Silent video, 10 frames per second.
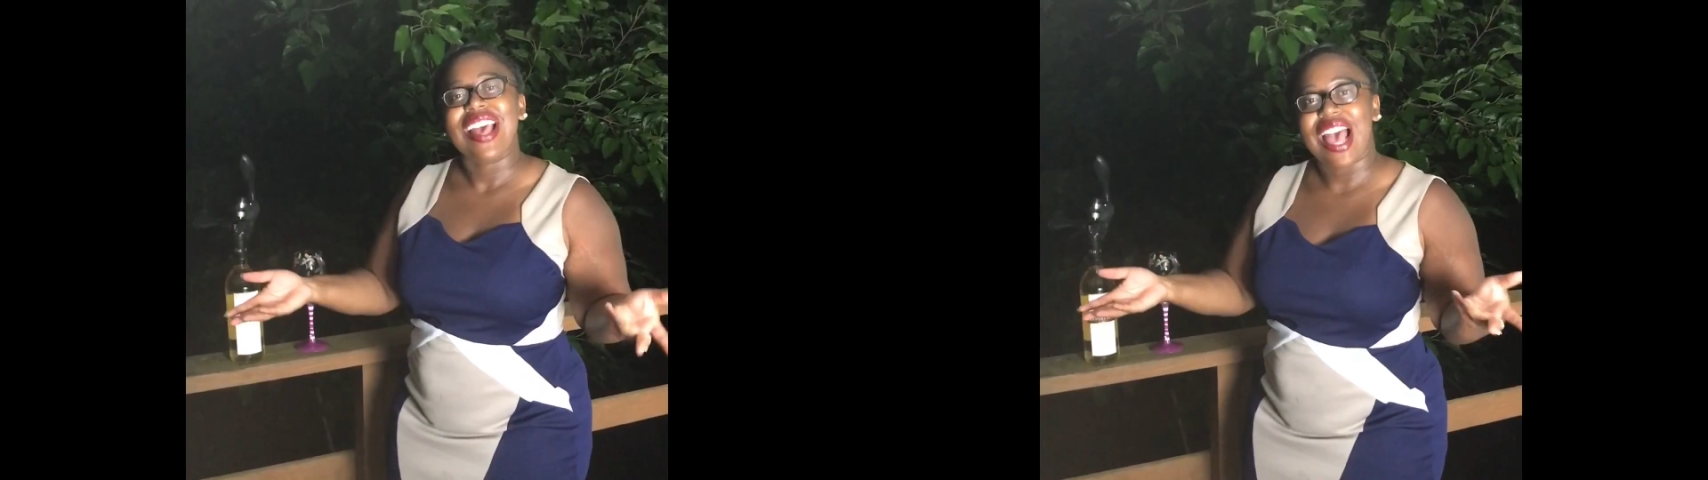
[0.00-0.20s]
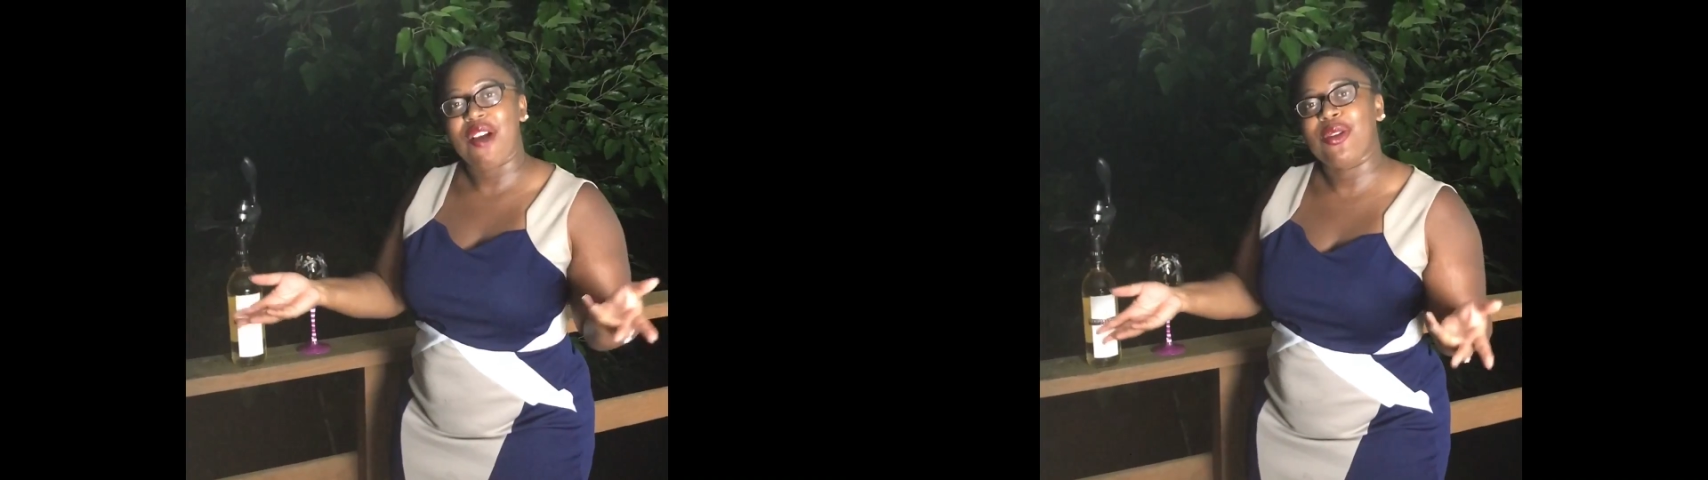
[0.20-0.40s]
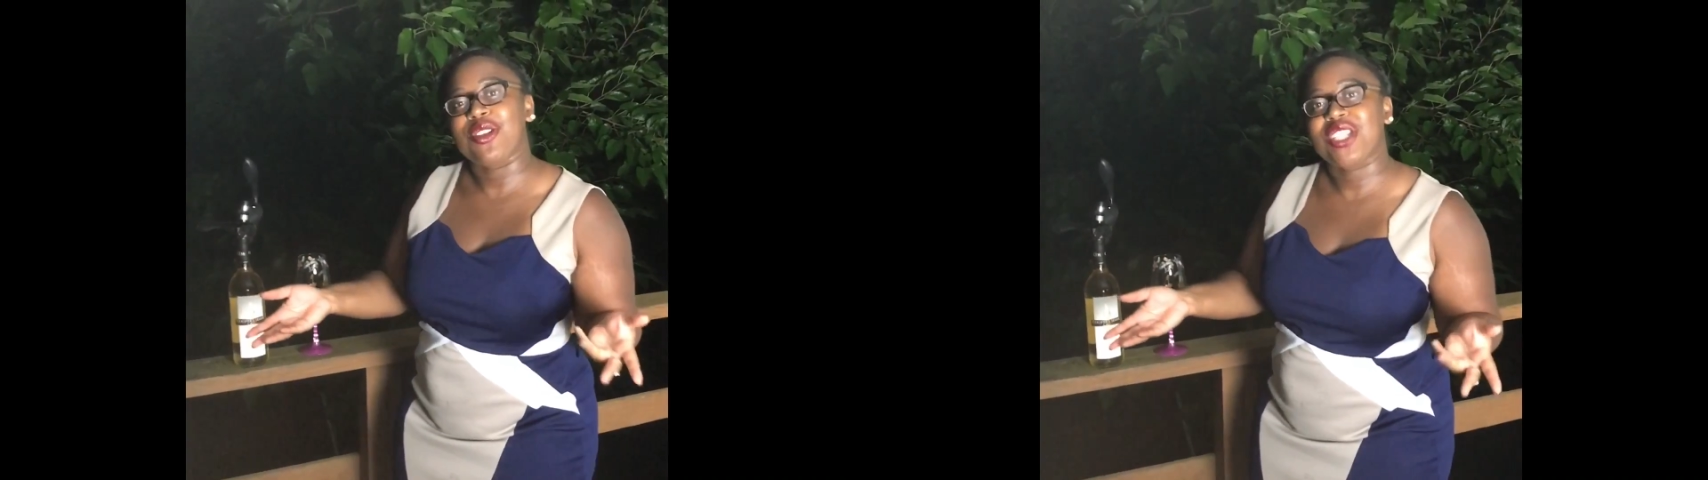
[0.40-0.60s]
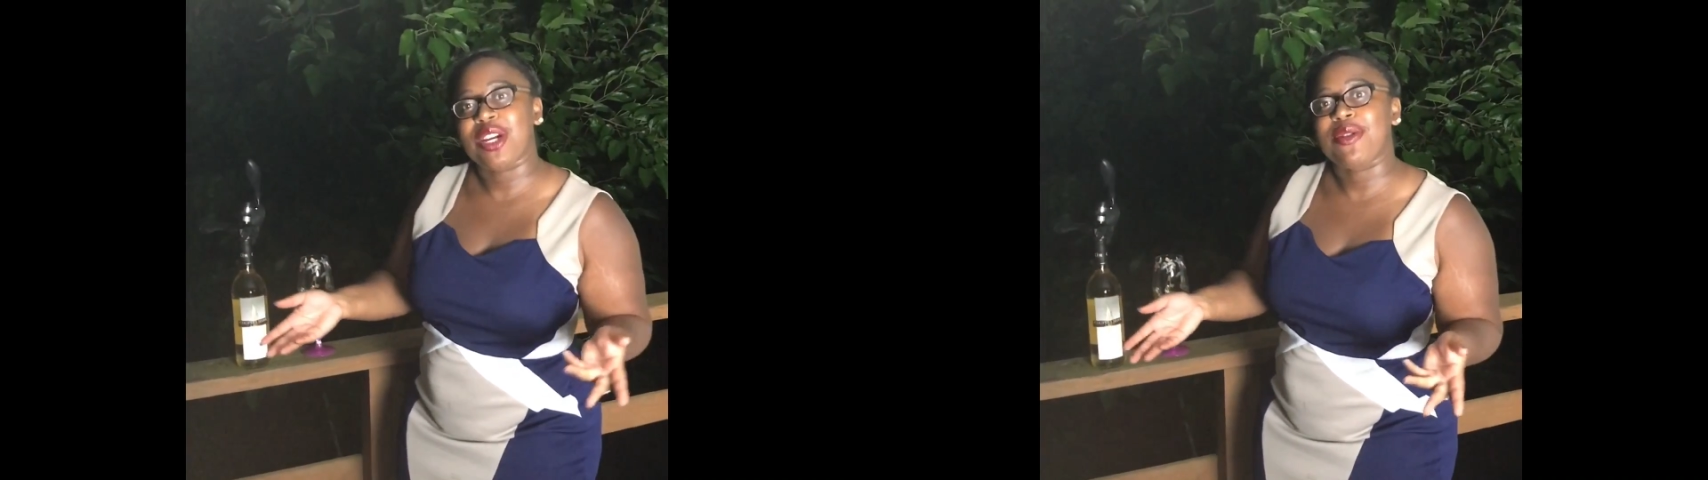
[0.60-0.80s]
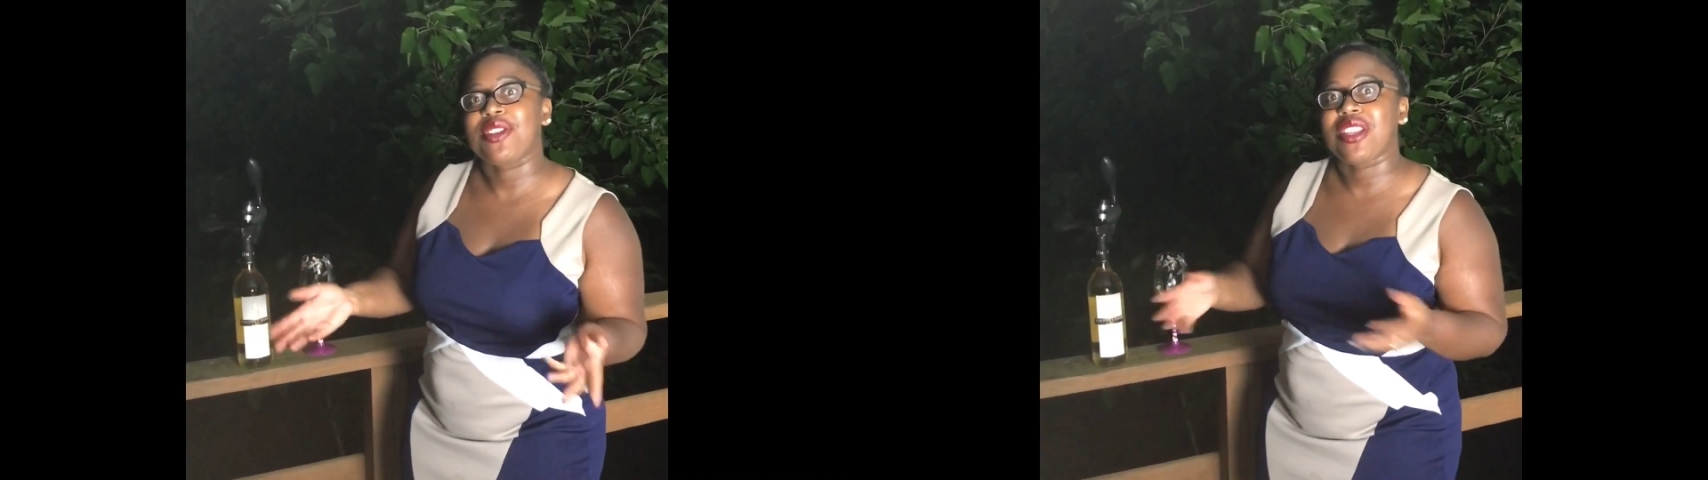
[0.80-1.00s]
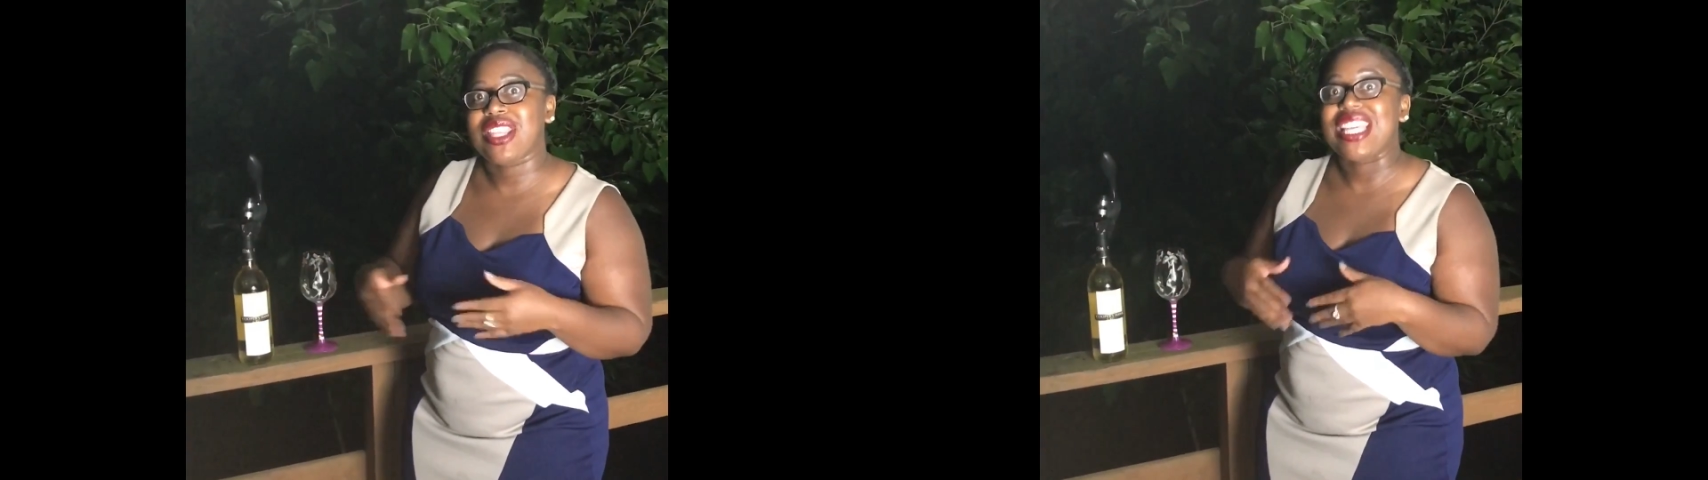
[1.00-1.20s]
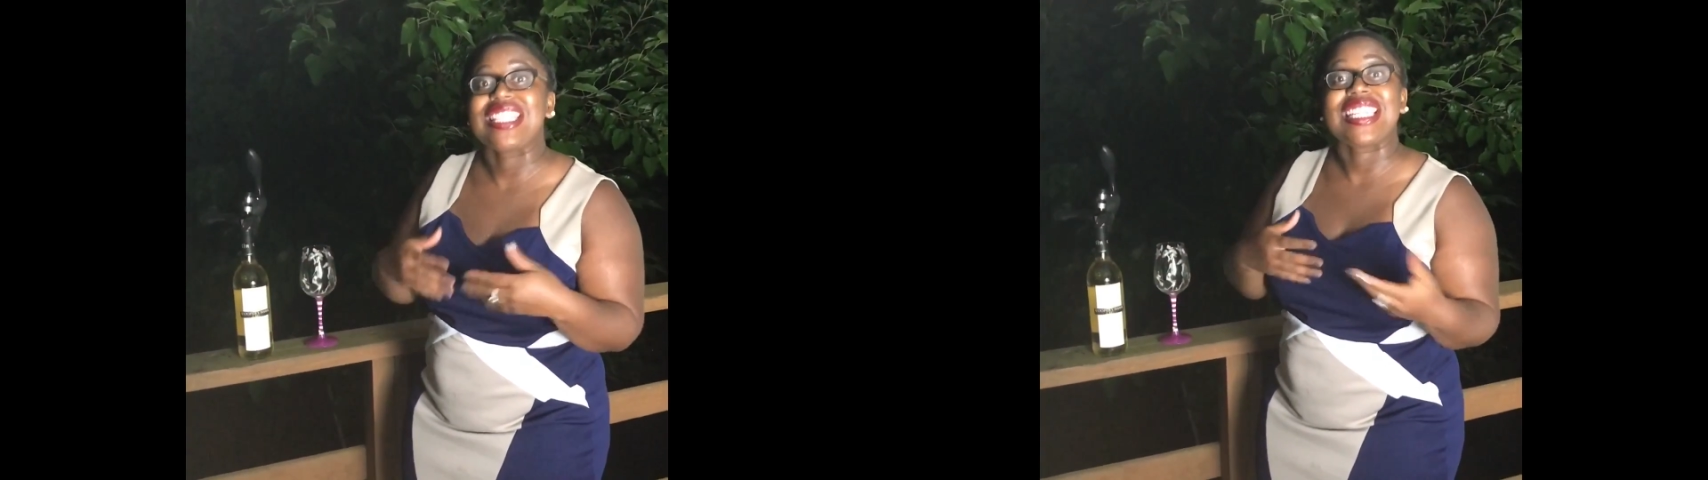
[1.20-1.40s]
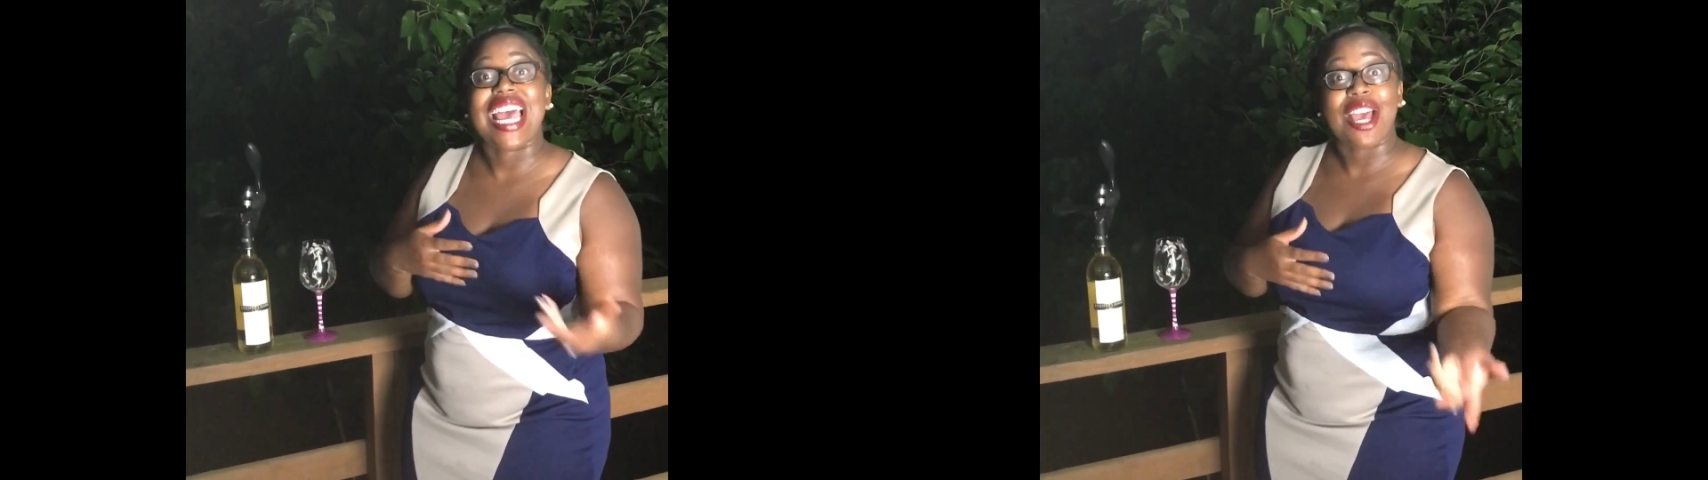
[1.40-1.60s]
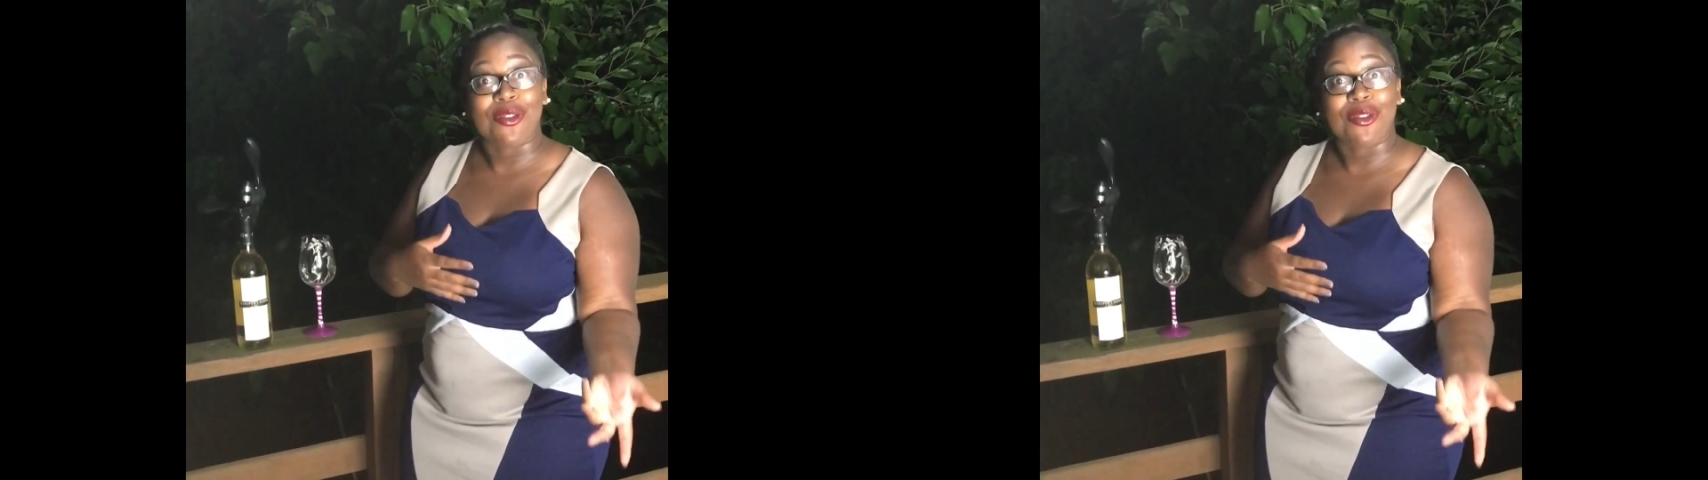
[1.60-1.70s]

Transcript: I will share with you the things that I